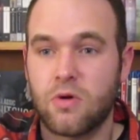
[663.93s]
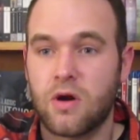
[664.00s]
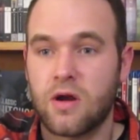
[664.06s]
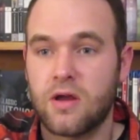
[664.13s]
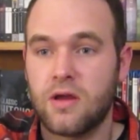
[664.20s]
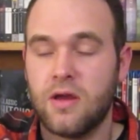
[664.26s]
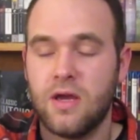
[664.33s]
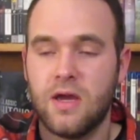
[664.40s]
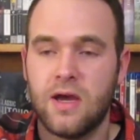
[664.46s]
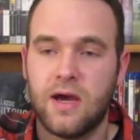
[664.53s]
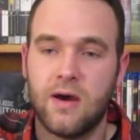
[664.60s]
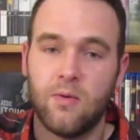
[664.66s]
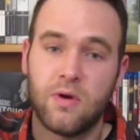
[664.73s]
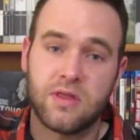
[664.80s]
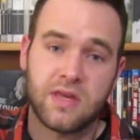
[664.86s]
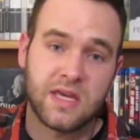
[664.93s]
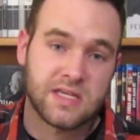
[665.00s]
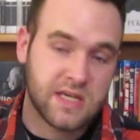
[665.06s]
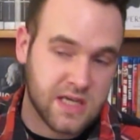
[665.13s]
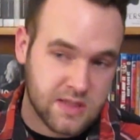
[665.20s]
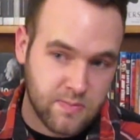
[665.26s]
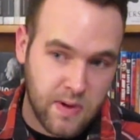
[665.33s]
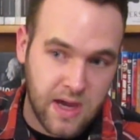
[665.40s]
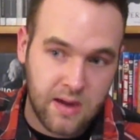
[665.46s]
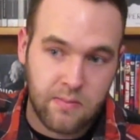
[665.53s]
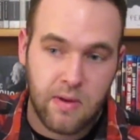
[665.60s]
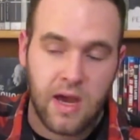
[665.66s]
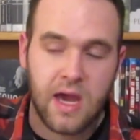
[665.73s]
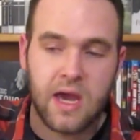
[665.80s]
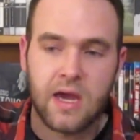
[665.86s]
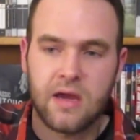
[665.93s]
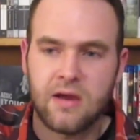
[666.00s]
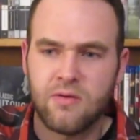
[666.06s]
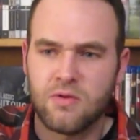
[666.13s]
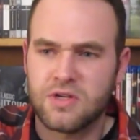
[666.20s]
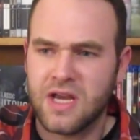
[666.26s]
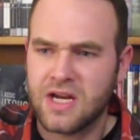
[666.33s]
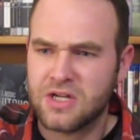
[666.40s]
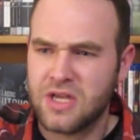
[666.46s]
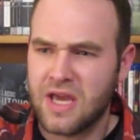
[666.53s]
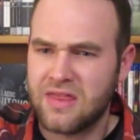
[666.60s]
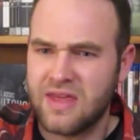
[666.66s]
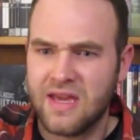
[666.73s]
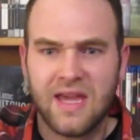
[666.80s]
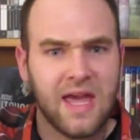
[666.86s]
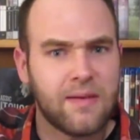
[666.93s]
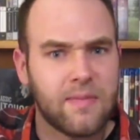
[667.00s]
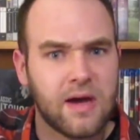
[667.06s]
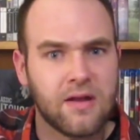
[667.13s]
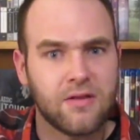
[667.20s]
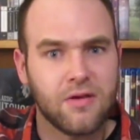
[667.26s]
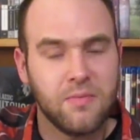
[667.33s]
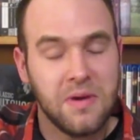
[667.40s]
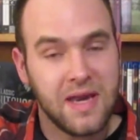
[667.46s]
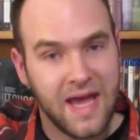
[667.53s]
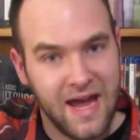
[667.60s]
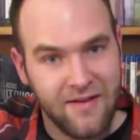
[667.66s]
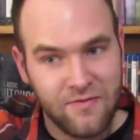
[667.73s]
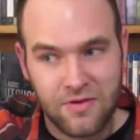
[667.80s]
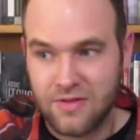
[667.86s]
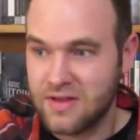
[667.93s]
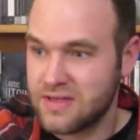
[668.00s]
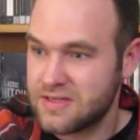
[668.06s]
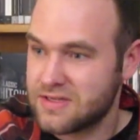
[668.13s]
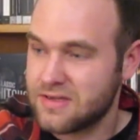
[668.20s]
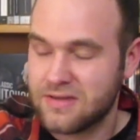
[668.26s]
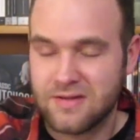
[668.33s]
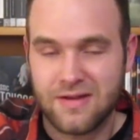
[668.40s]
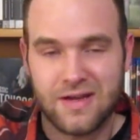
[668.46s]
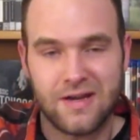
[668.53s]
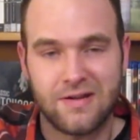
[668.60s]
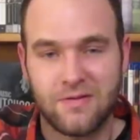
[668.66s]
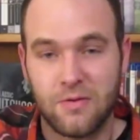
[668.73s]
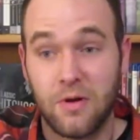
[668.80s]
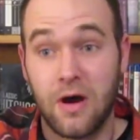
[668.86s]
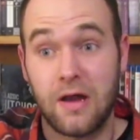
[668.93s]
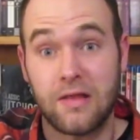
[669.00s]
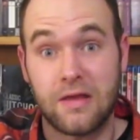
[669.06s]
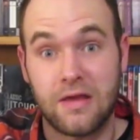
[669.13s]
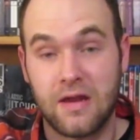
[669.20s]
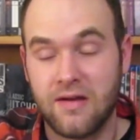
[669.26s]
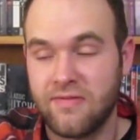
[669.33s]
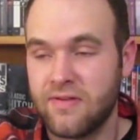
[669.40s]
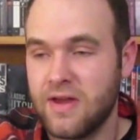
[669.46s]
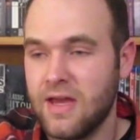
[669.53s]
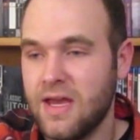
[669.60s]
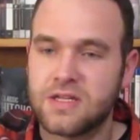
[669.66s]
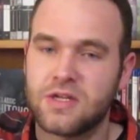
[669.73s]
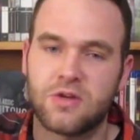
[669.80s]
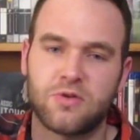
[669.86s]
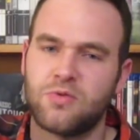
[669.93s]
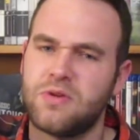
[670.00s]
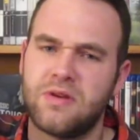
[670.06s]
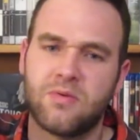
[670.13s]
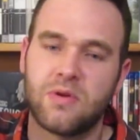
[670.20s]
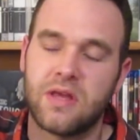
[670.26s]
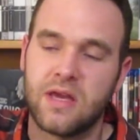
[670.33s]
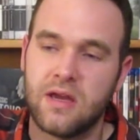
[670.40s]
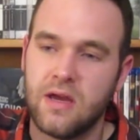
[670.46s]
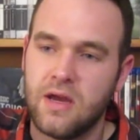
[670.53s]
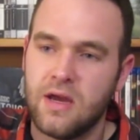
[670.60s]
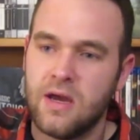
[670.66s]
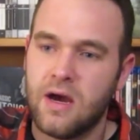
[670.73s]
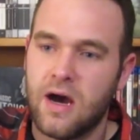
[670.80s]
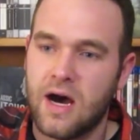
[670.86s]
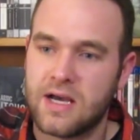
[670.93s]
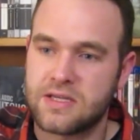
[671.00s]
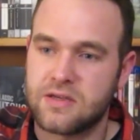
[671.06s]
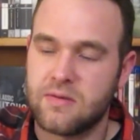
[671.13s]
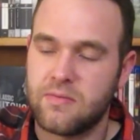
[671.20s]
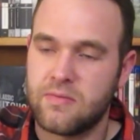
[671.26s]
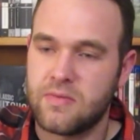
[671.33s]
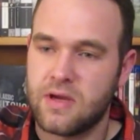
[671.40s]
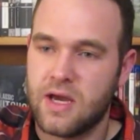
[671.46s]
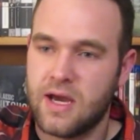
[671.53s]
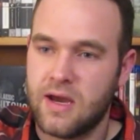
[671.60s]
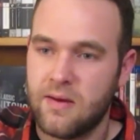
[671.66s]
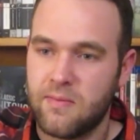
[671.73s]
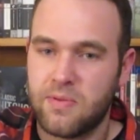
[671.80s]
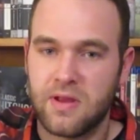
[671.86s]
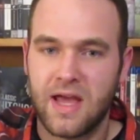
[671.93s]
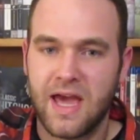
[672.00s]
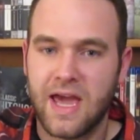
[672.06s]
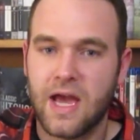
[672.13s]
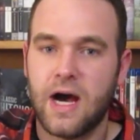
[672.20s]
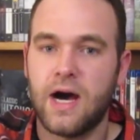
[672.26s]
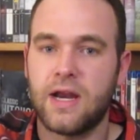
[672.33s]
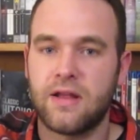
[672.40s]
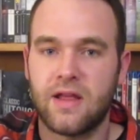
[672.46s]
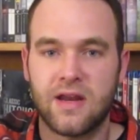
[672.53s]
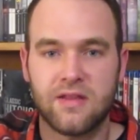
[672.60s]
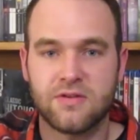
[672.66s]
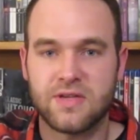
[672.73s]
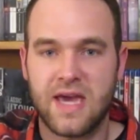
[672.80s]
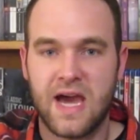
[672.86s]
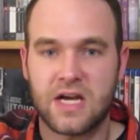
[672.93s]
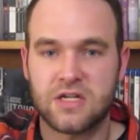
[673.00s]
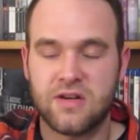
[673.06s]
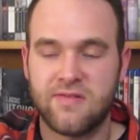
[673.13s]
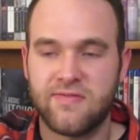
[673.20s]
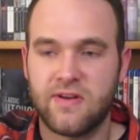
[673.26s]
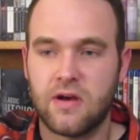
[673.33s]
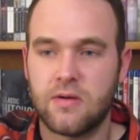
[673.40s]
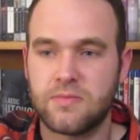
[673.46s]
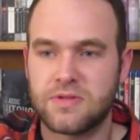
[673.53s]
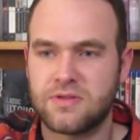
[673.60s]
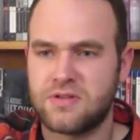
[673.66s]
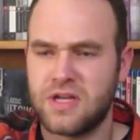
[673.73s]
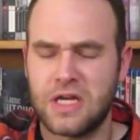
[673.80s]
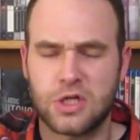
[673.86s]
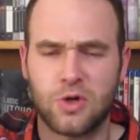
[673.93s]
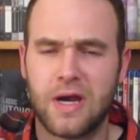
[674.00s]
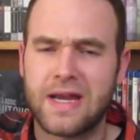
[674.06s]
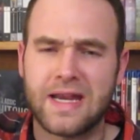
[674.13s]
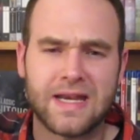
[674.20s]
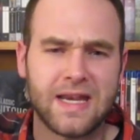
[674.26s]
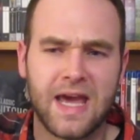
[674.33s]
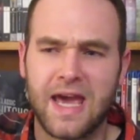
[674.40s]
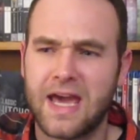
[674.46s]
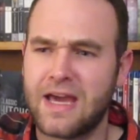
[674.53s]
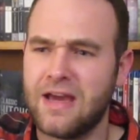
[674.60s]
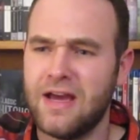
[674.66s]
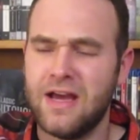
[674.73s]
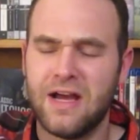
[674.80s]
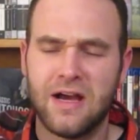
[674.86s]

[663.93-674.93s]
work with Kiss Kiss Bang Bang, which actually I think came out a little bit after this, oddly enough. It's just really, really awesome play on a lot of those action films. It's like Training Day,